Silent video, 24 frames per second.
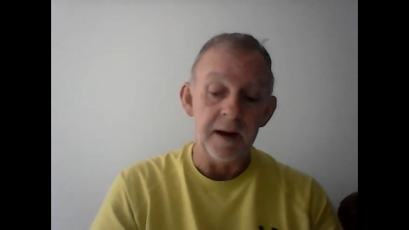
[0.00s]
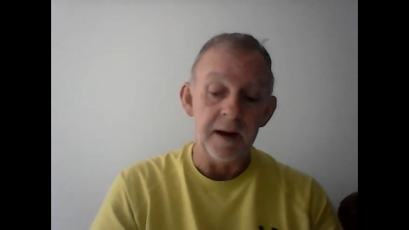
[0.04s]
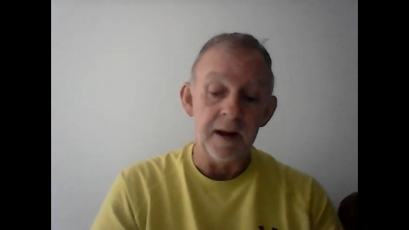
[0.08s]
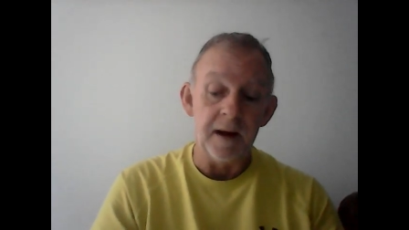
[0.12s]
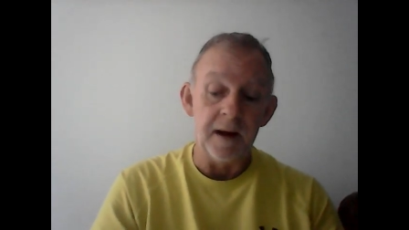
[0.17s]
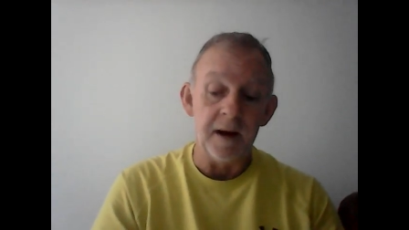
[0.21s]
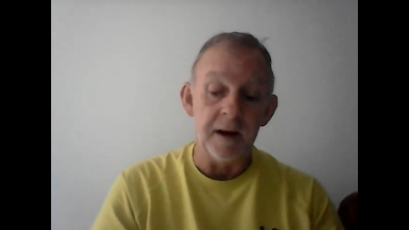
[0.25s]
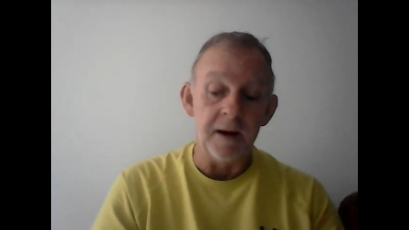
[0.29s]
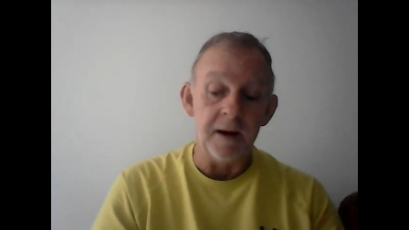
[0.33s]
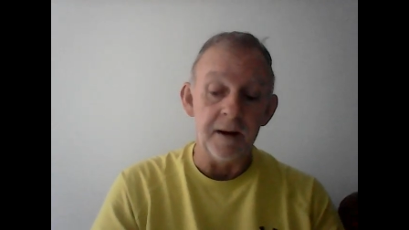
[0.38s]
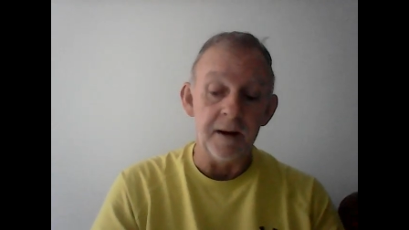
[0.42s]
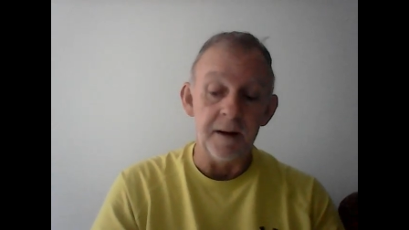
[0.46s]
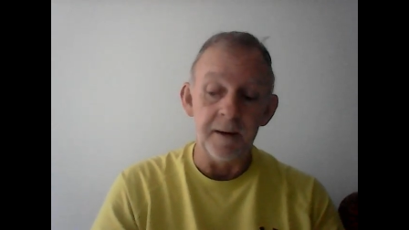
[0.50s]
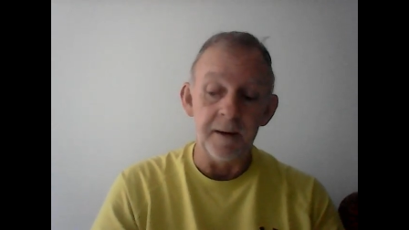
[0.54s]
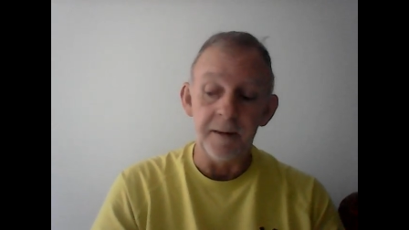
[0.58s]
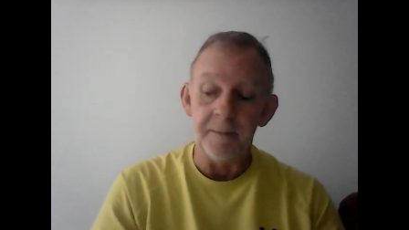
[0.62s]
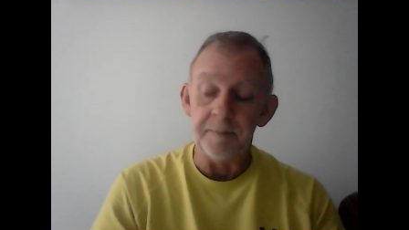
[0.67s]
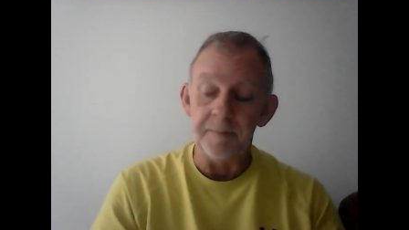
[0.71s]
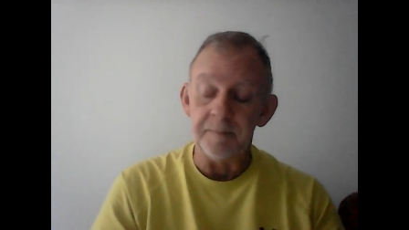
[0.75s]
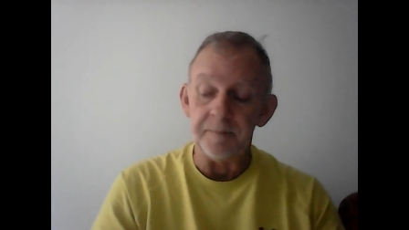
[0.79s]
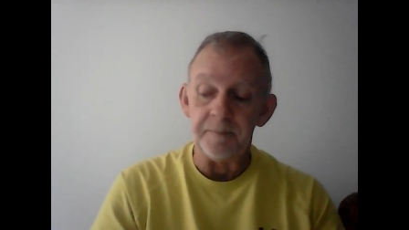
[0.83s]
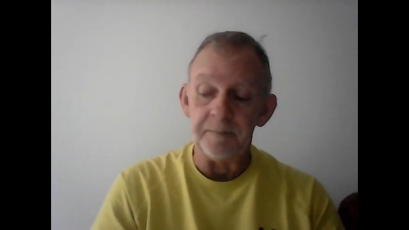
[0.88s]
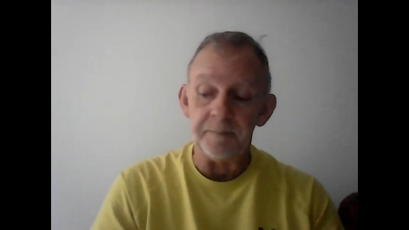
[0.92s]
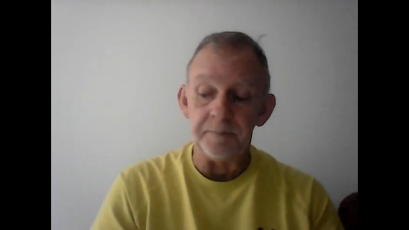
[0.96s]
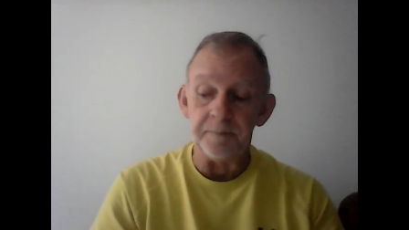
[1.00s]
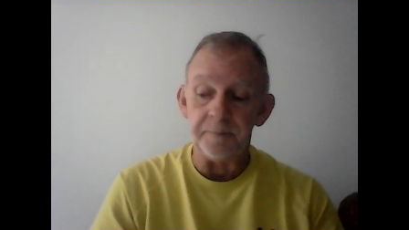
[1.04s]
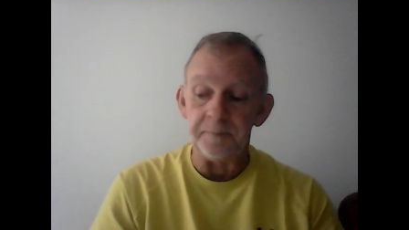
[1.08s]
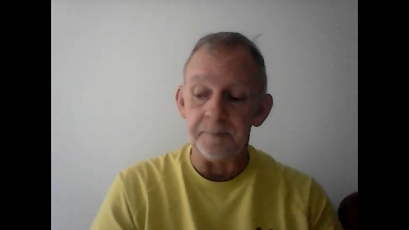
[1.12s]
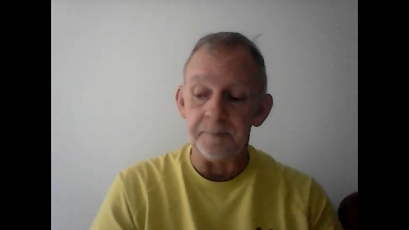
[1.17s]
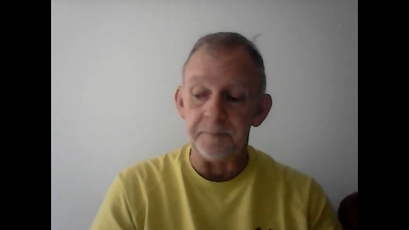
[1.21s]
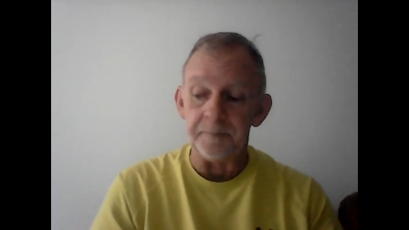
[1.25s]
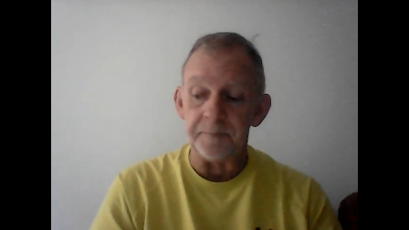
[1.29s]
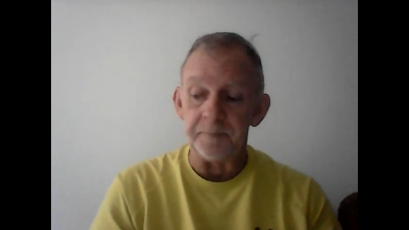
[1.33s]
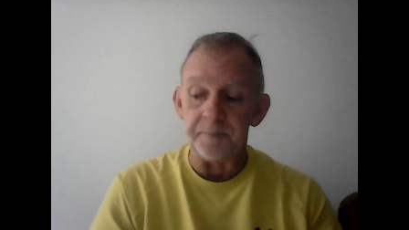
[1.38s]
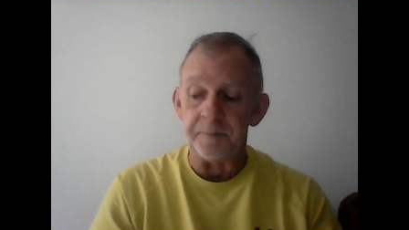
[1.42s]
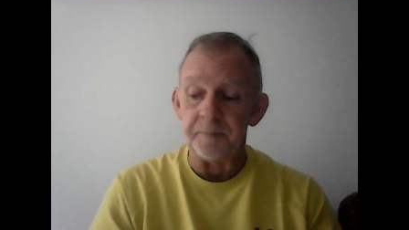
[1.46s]
Uh,
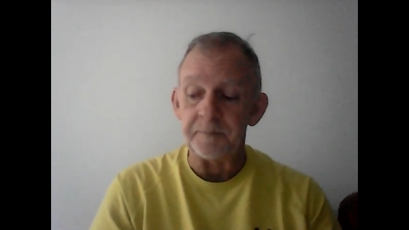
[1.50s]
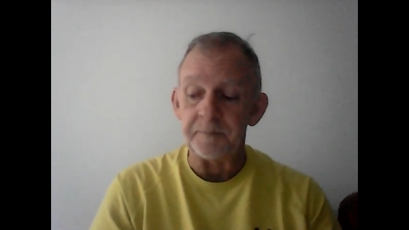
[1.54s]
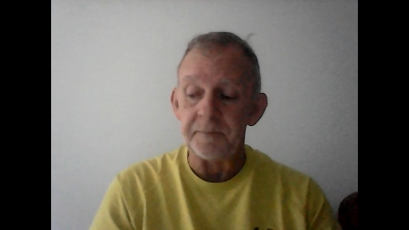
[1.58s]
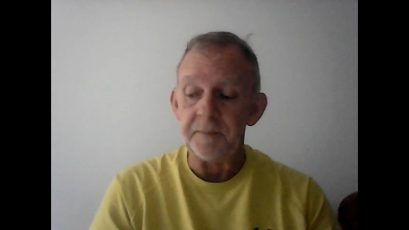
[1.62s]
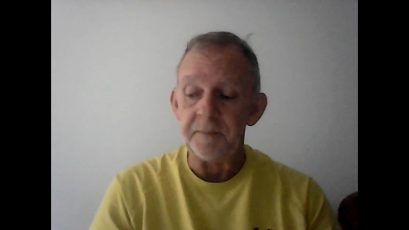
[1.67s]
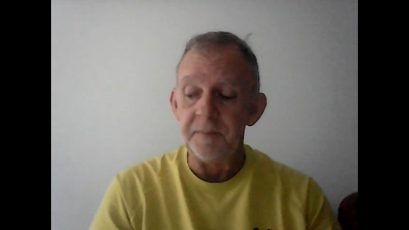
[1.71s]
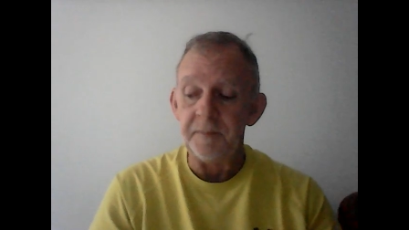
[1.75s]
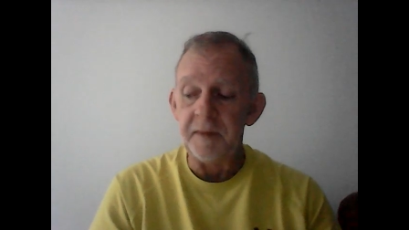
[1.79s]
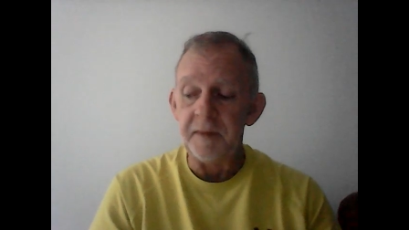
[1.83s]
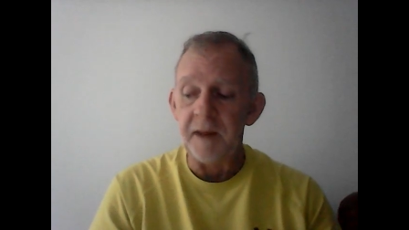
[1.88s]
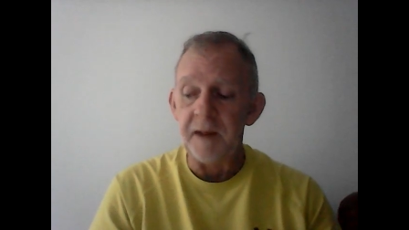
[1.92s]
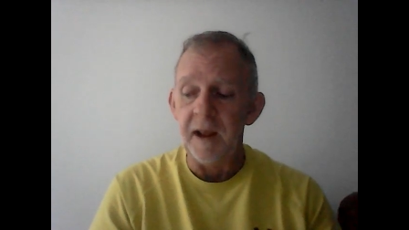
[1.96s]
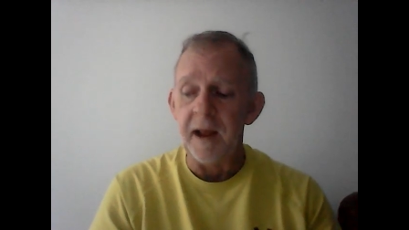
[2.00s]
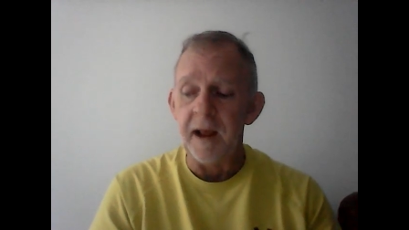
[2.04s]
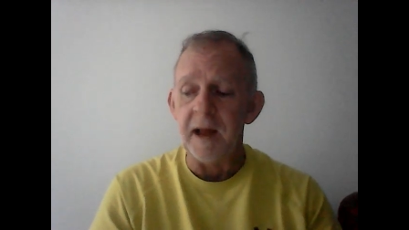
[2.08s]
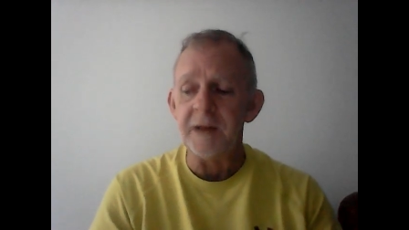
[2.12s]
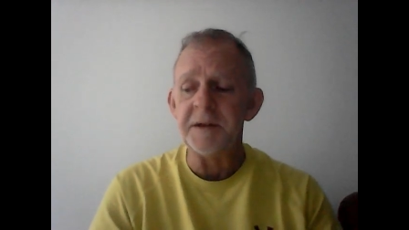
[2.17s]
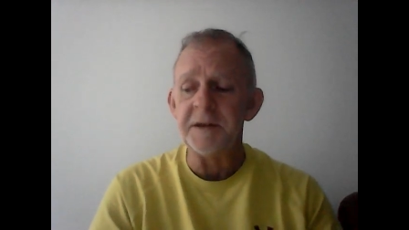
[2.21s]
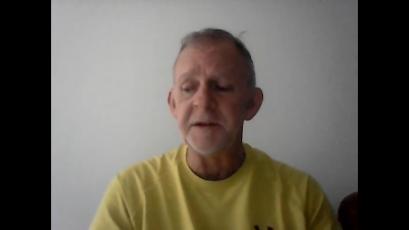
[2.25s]
I